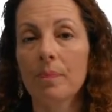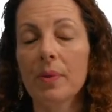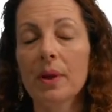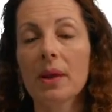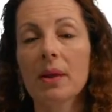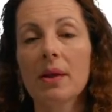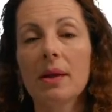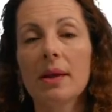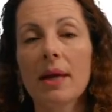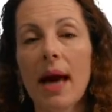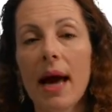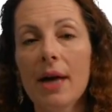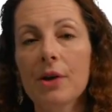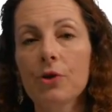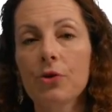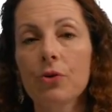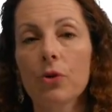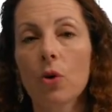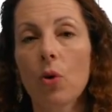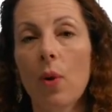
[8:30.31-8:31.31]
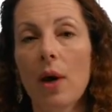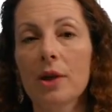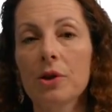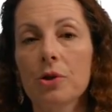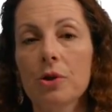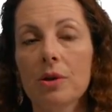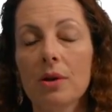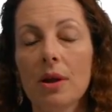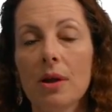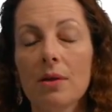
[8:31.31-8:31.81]
but the natural
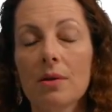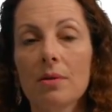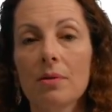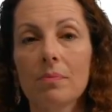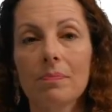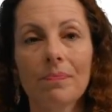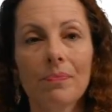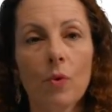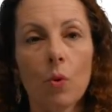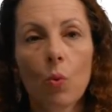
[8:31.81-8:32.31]
question is,